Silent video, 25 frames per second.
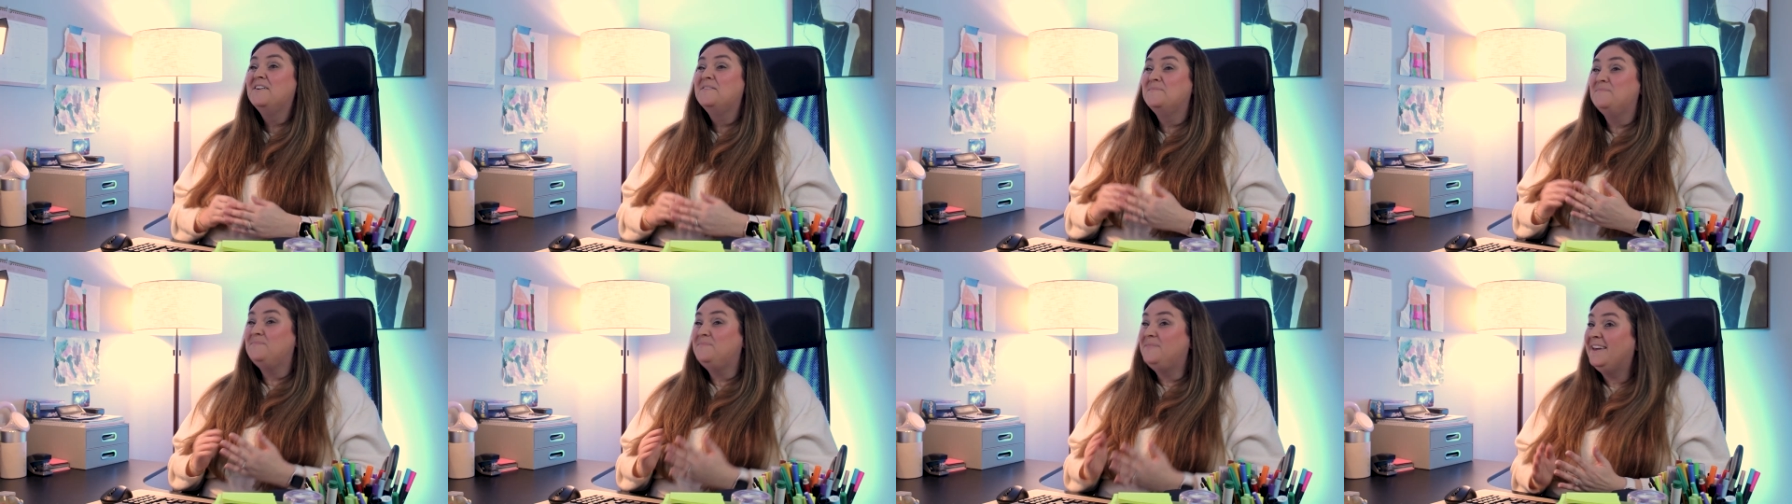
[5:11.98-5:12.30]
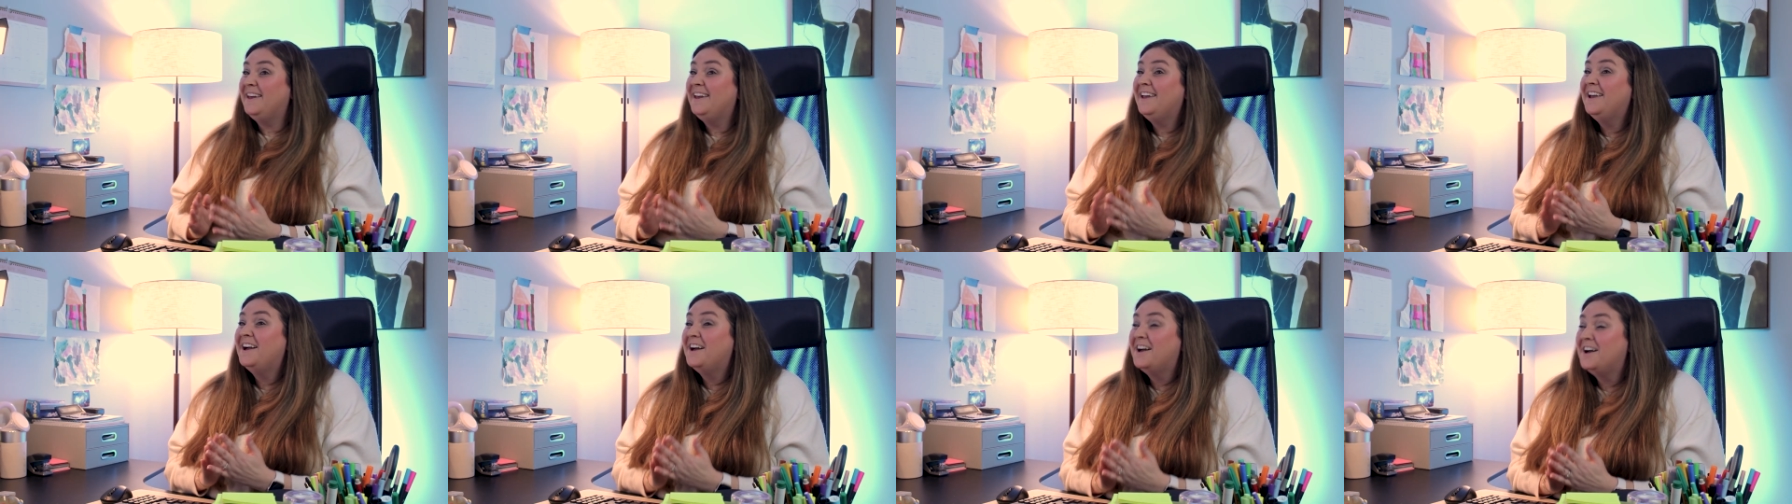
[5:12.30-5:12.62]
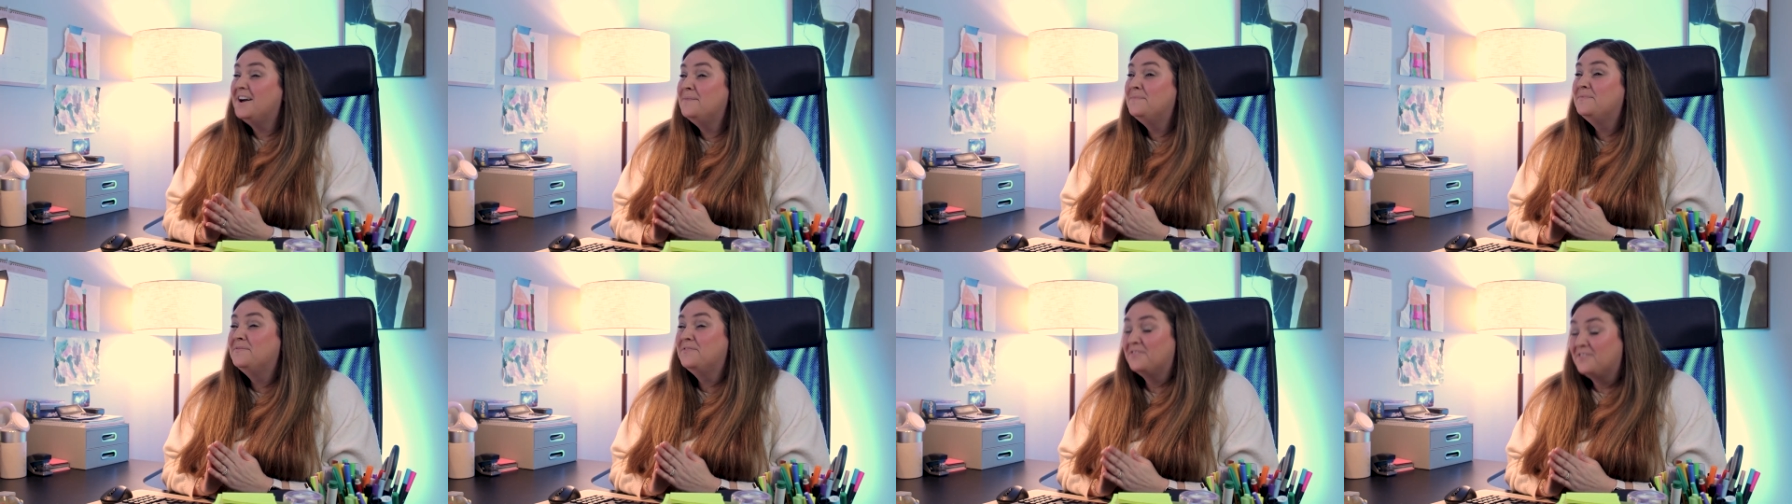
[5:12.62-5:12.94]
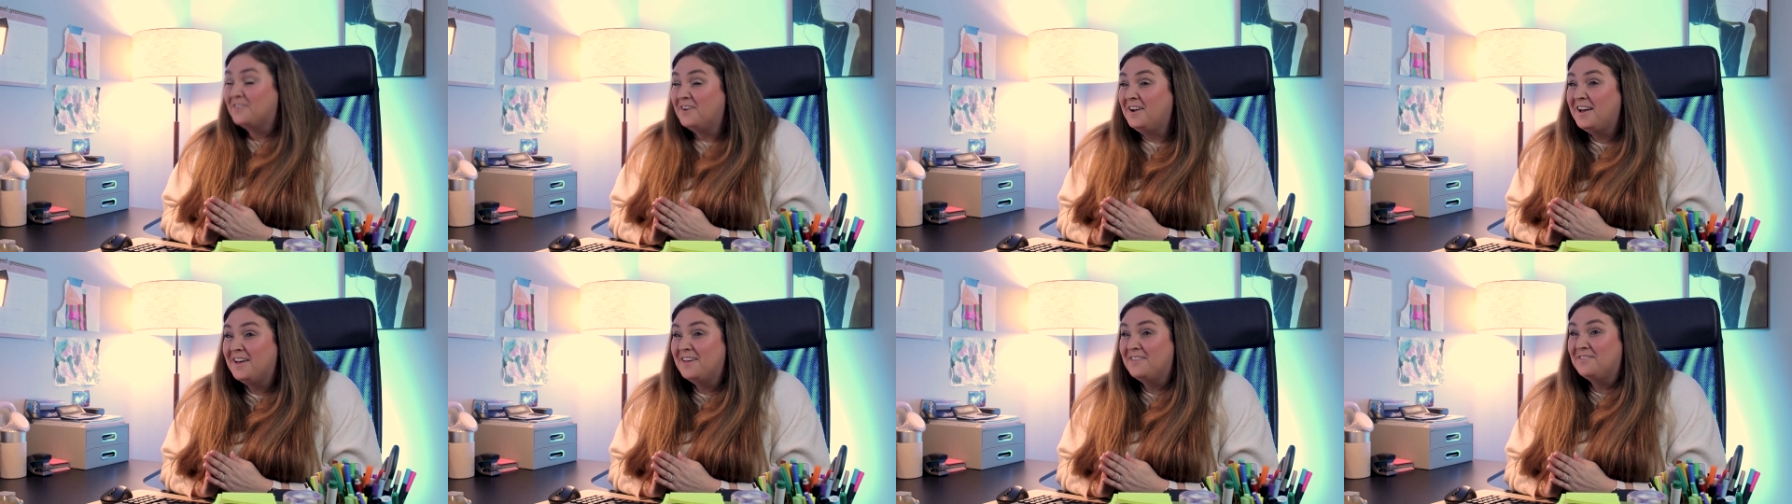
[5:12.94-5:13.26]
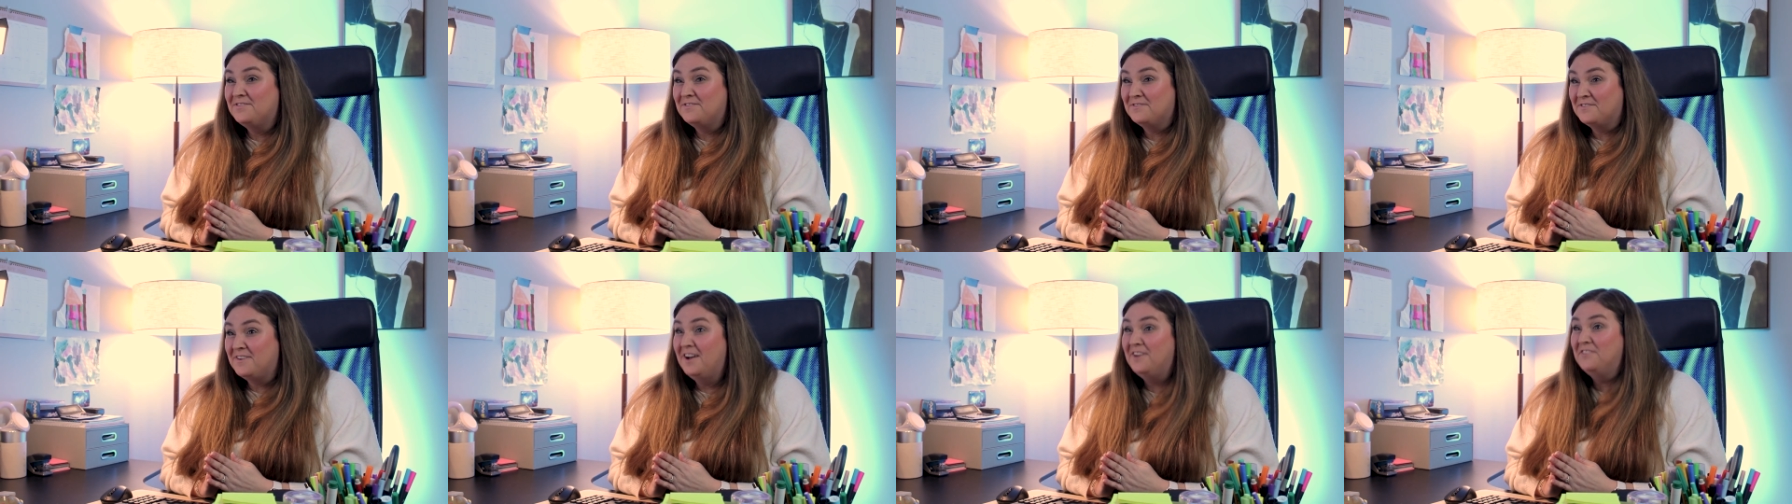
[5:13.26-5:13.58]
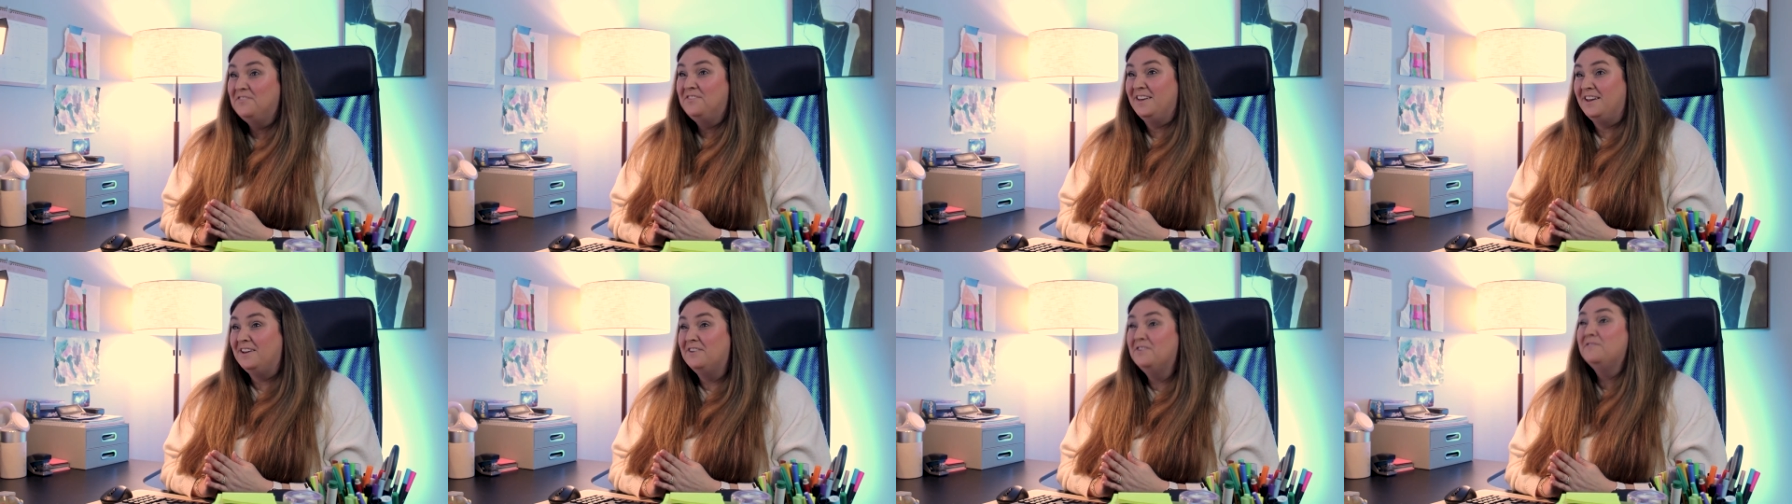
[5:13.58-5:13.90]
Be upfront throughout
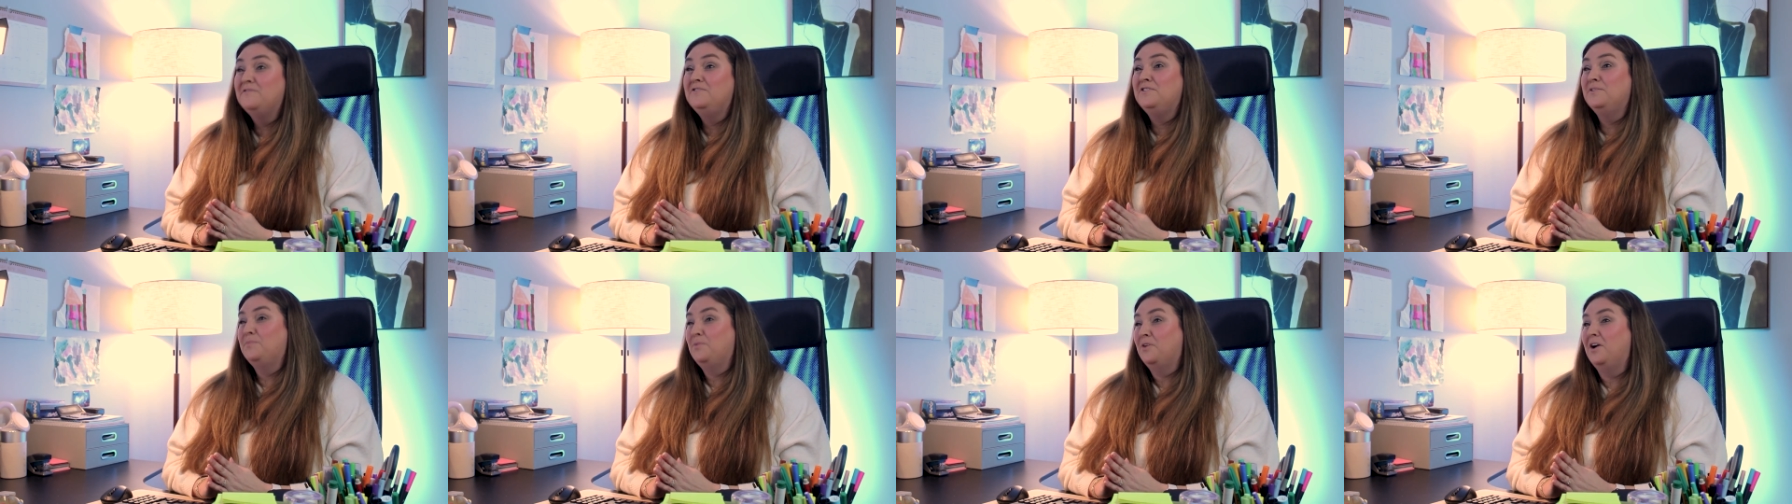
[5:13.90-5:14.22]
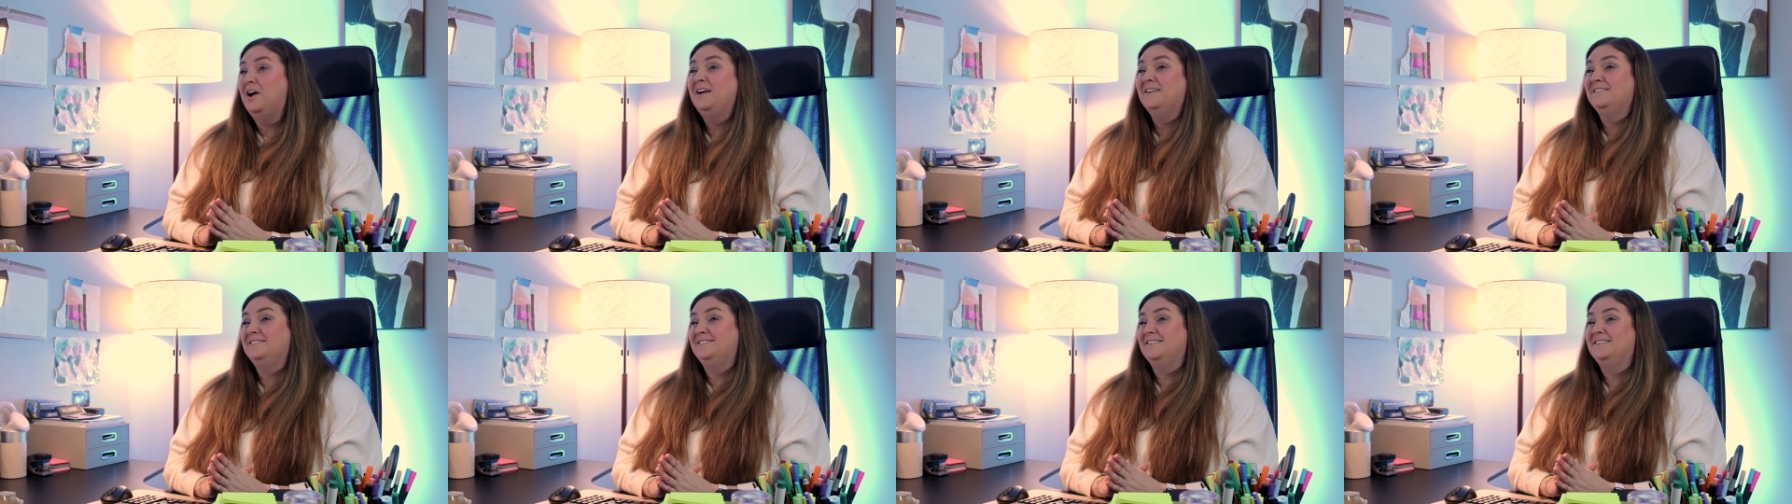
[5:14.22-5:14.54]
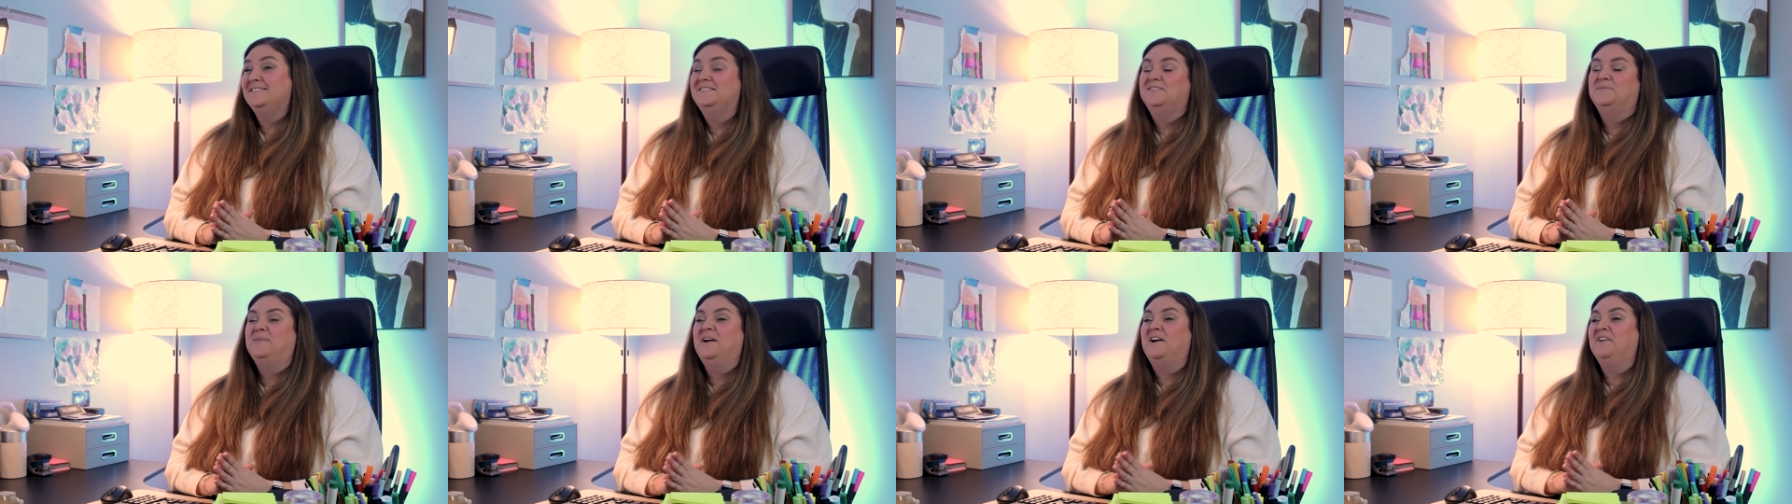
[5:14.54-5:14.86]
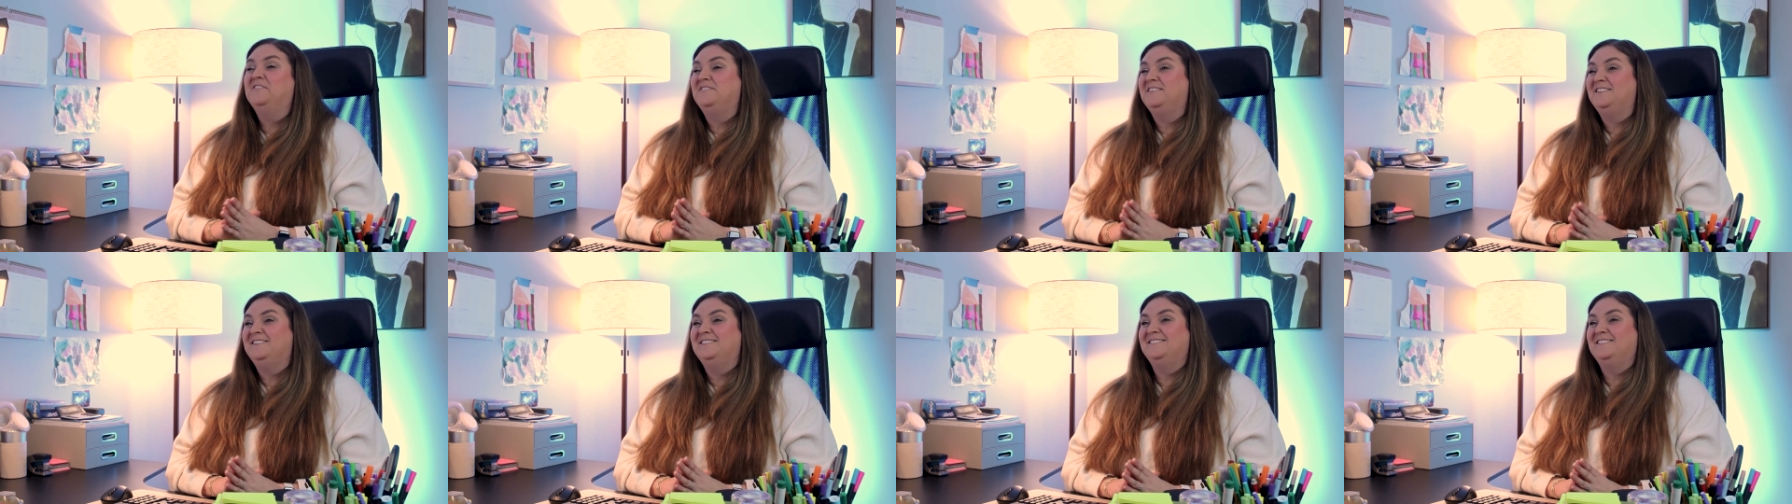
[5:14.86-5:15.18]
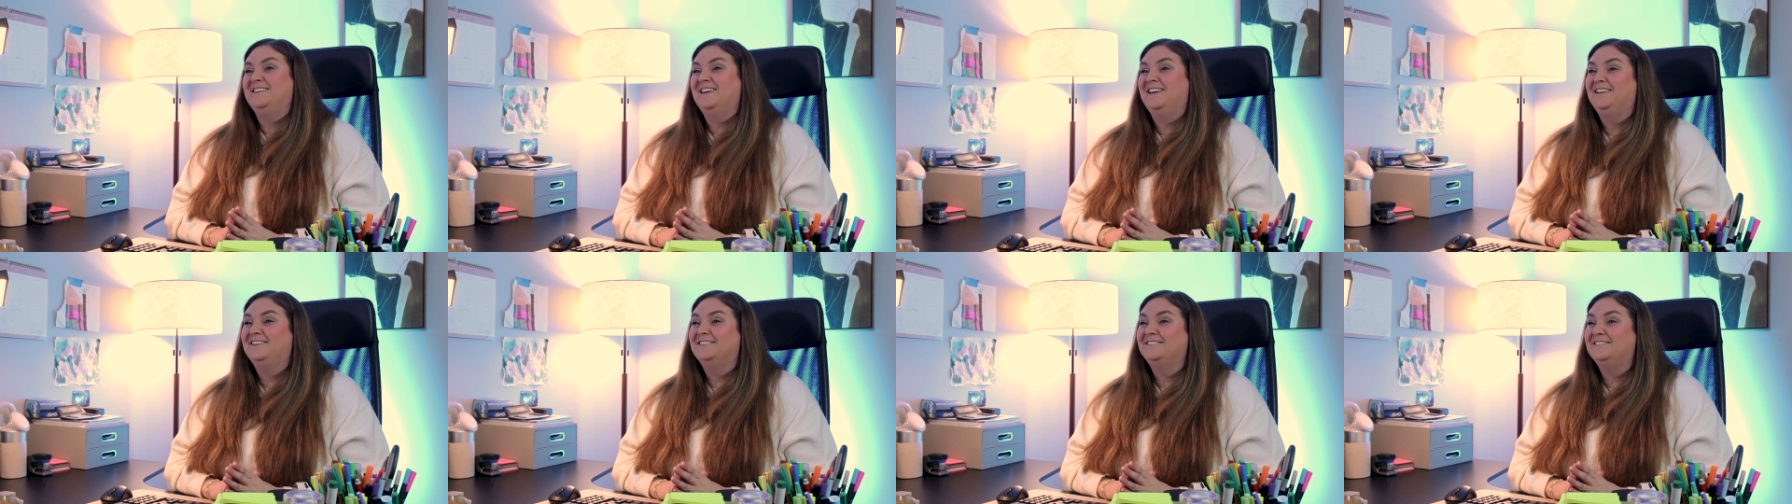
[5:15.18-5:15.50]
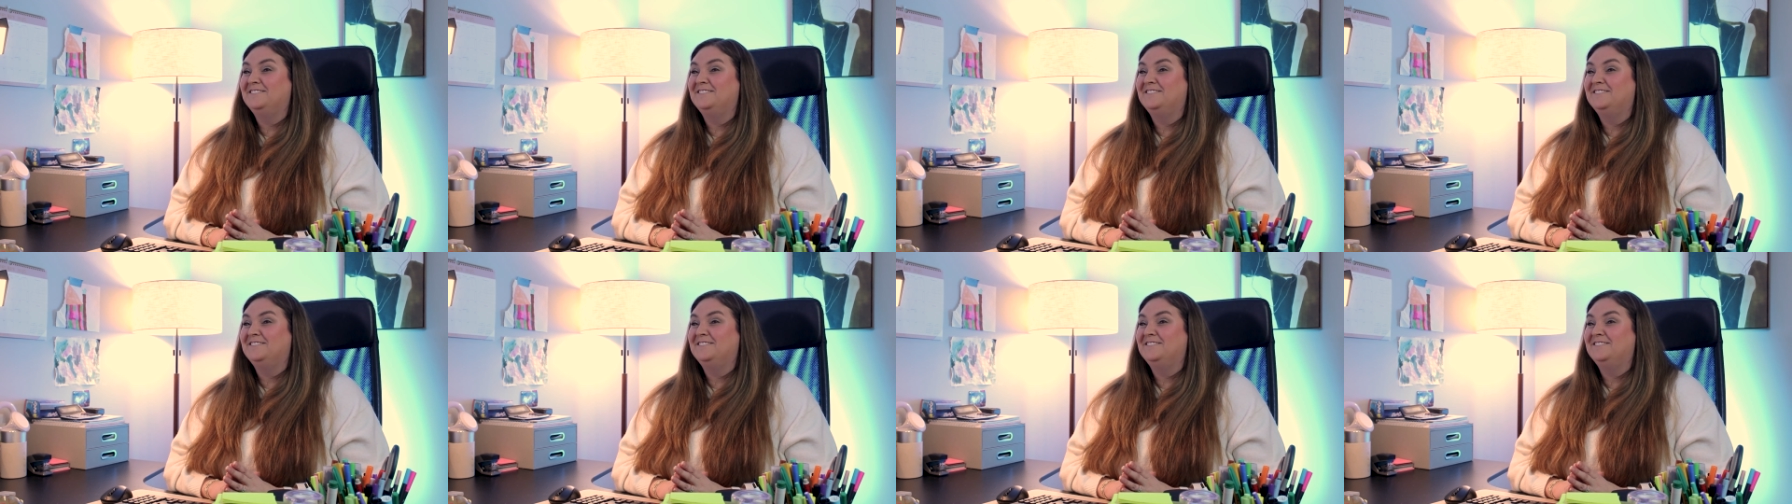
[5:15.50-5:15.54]
the interview process about these things